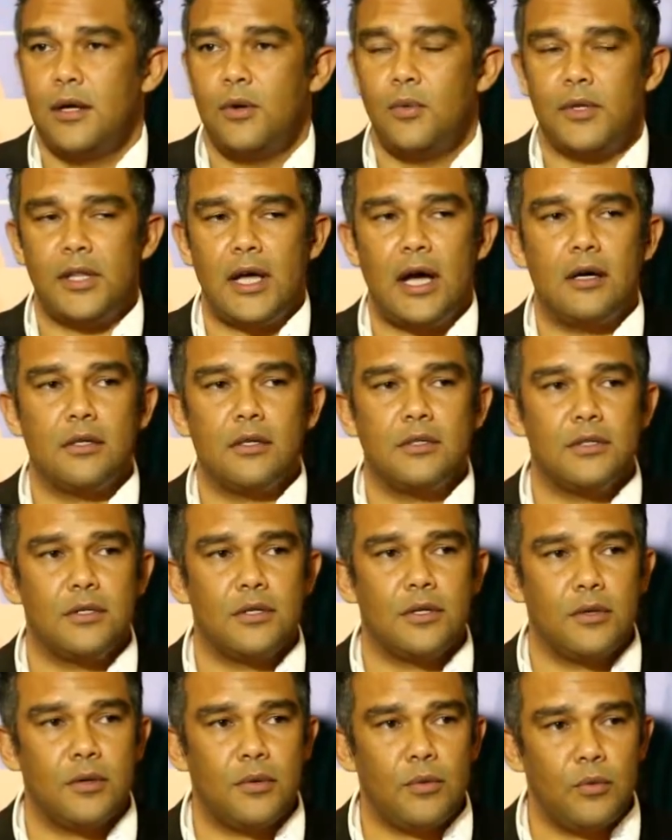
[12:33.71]

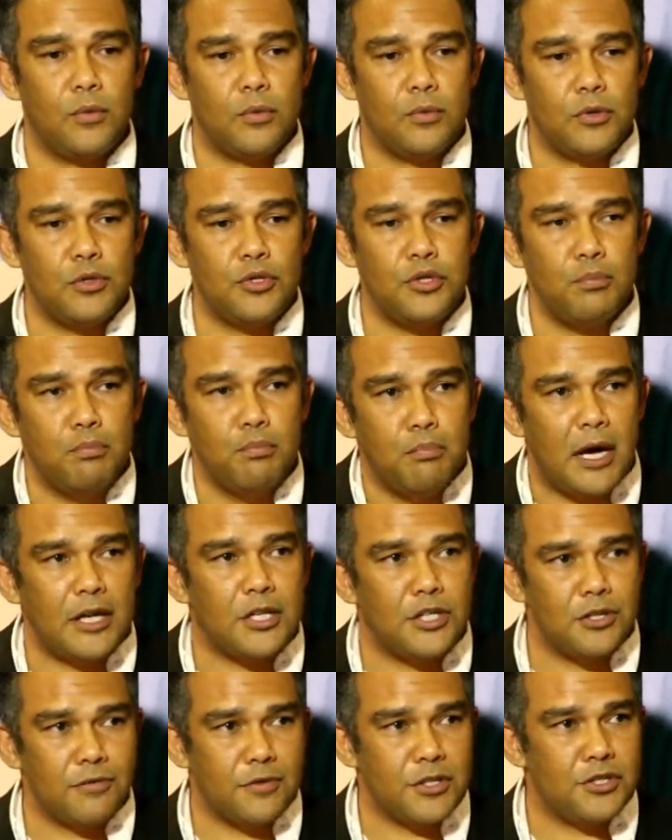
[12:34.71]
without too
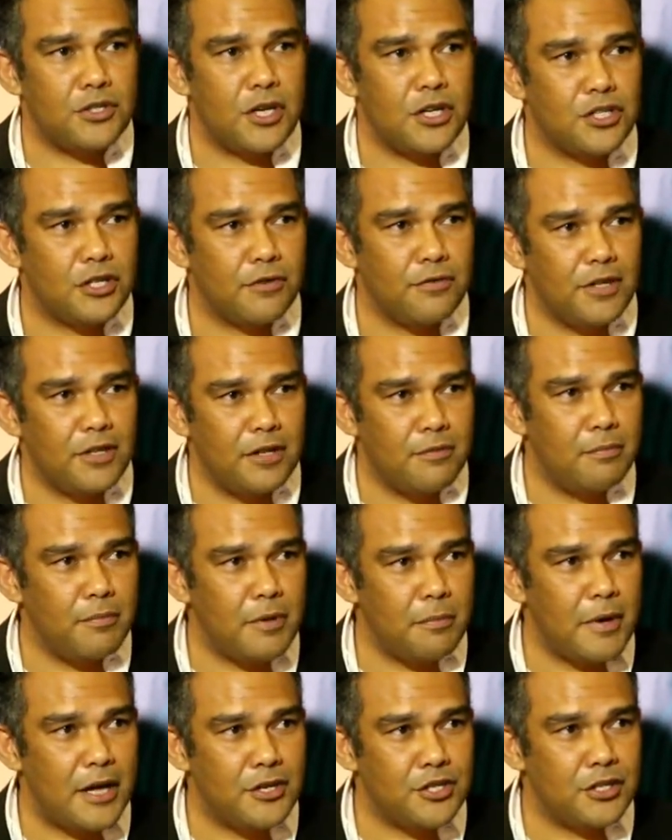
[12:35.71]
much of a stretch of an Im
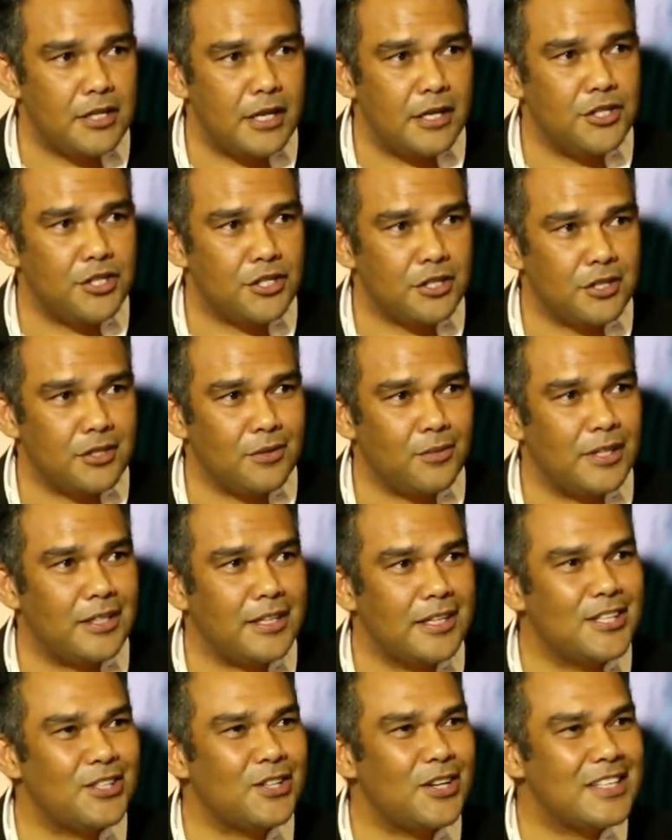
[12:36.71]
imagination, one
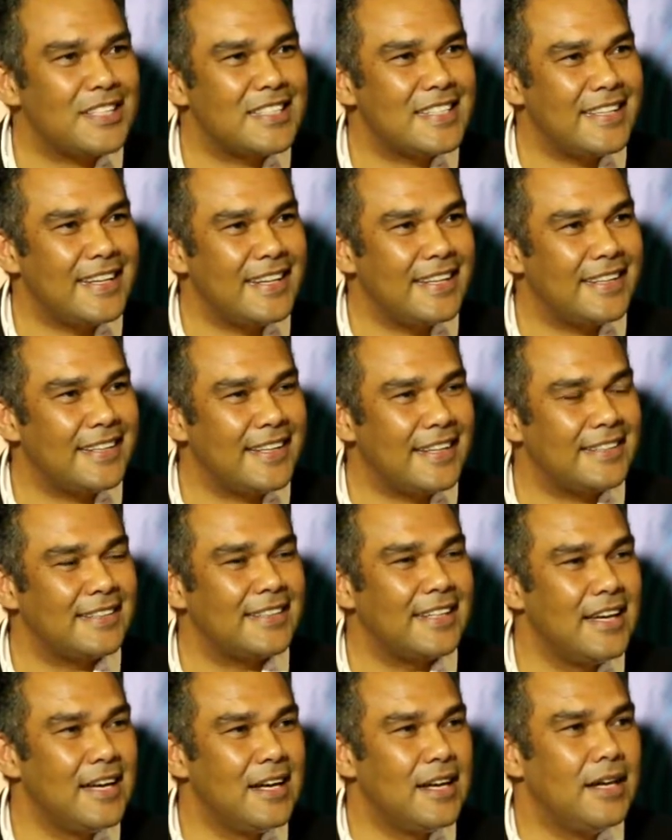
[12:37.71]
can start seeing
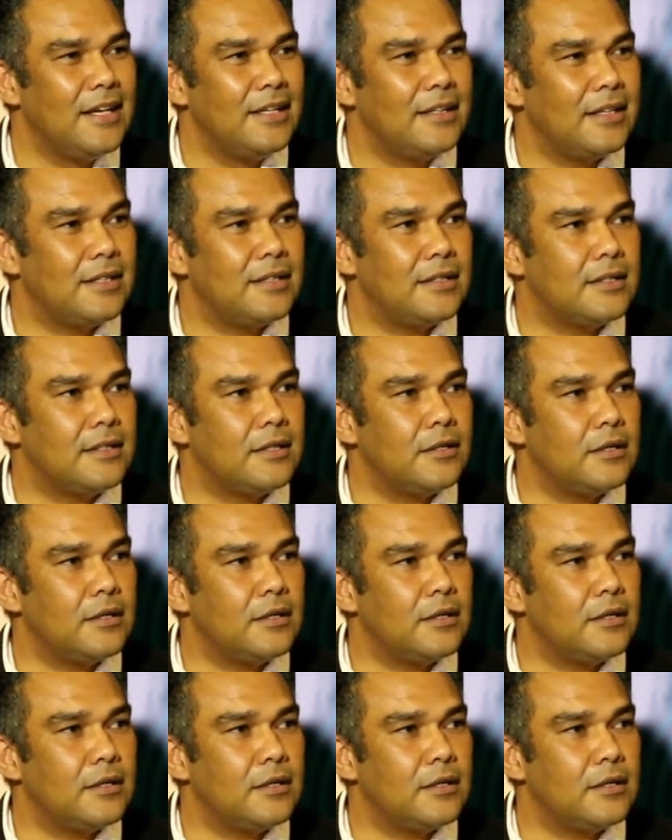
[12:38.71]
that, that